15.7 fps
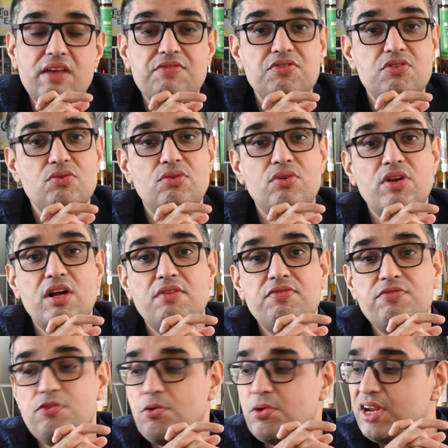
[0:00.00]
if you could
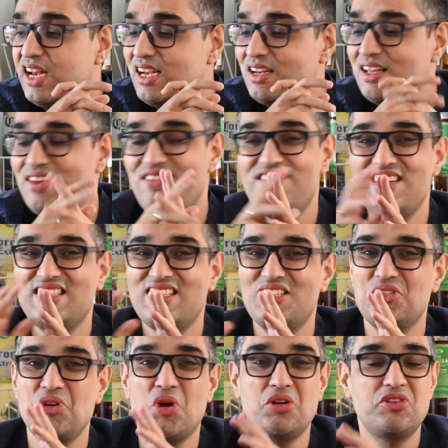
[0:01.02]
afford it. This
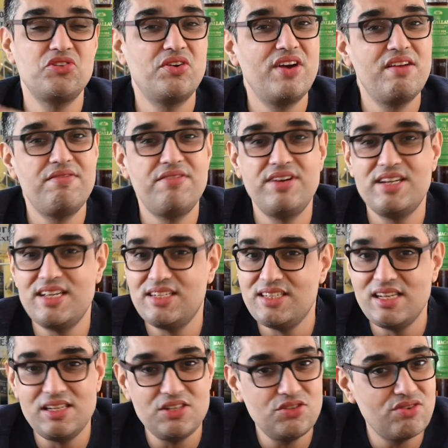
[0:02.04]
is not your everyday
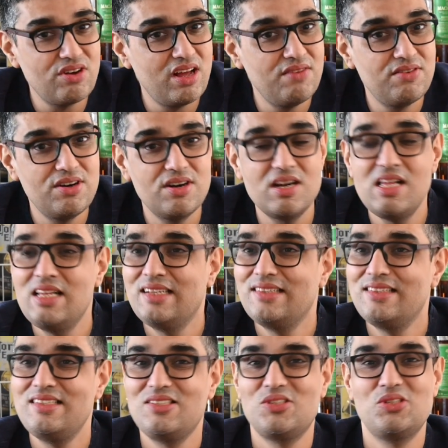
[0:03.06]
daily driver.
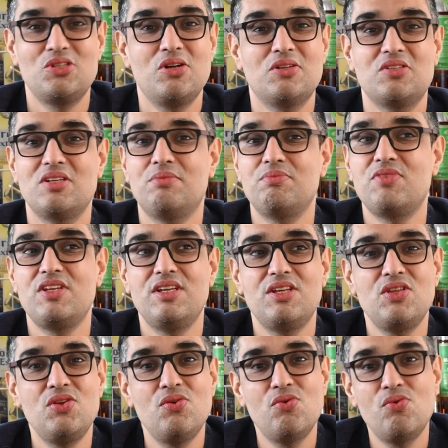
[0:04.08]
This is not
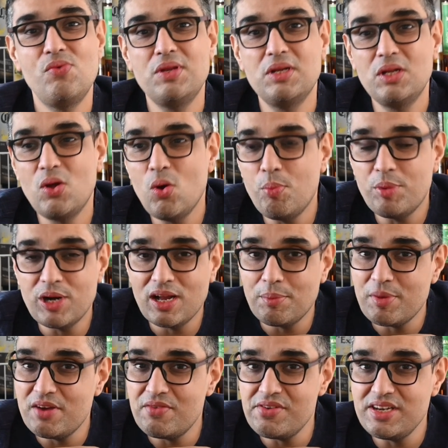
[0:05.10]
something you will open
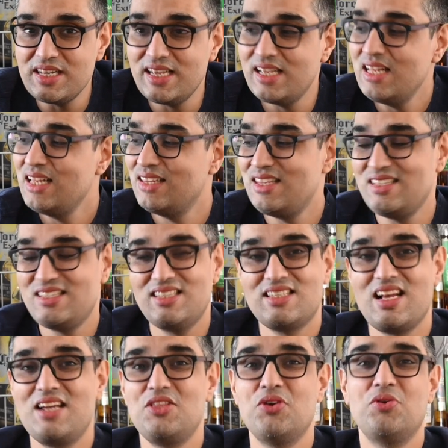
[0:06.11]
up every day. This is
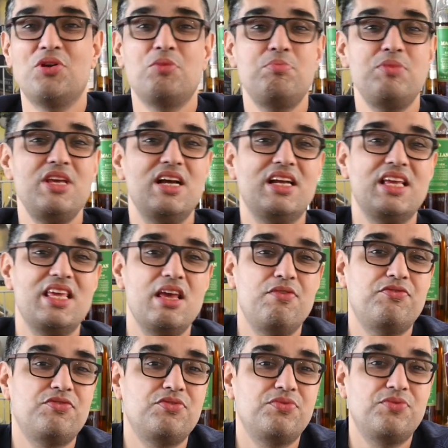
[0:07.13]
either going to be a
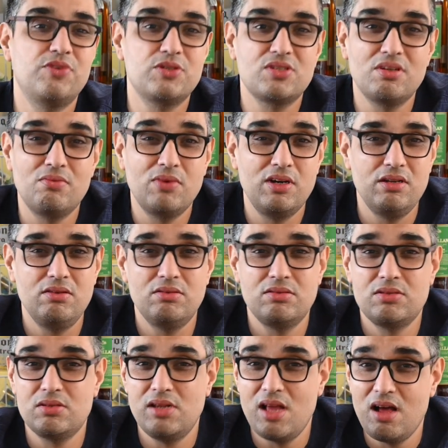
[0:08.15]
gift for someone you
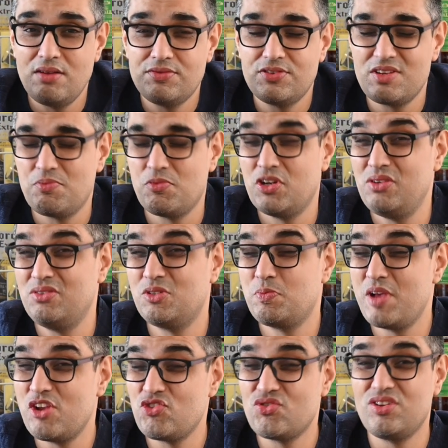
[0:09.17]
love, someone you
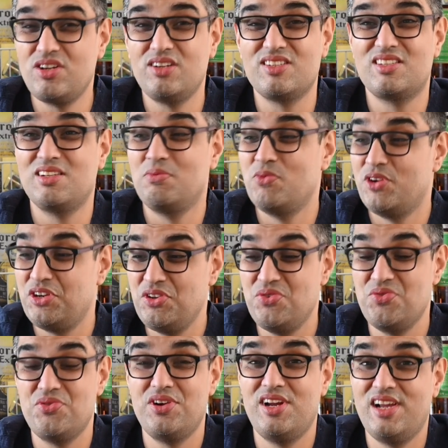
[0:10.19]
special, or someone
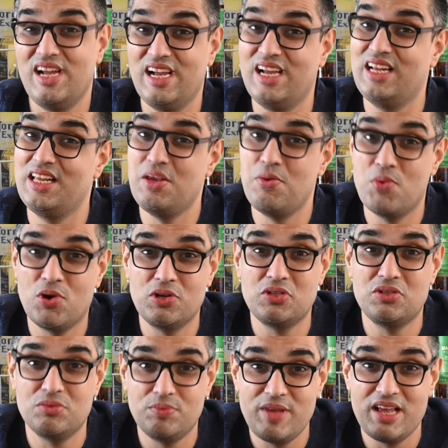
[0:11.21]
you really
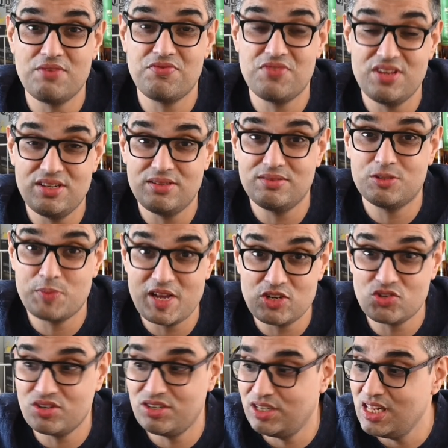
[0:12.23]
want to make feel
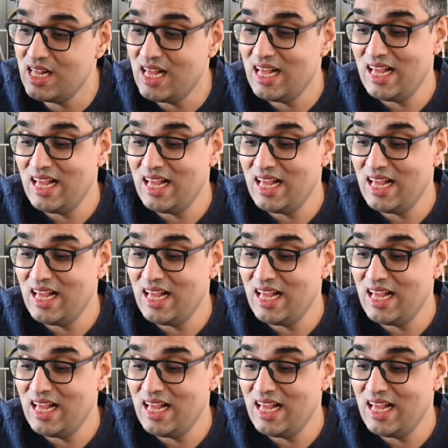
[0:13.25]
special.